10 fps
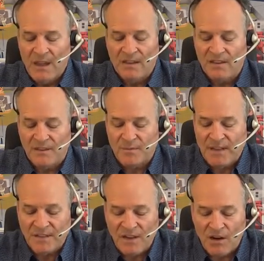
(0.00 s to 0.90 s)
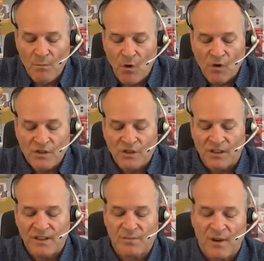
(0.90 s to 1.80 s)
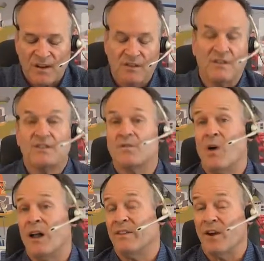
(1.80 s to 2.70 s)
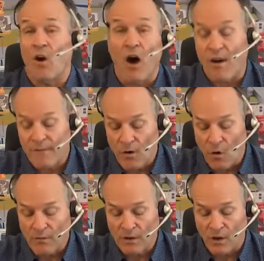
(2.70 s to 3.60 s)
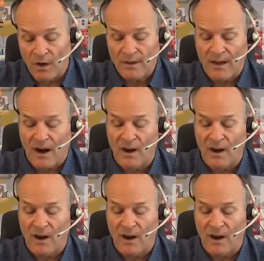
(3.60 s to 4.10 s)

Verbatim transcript: This is because our emotional expressions, while they're often overlooked,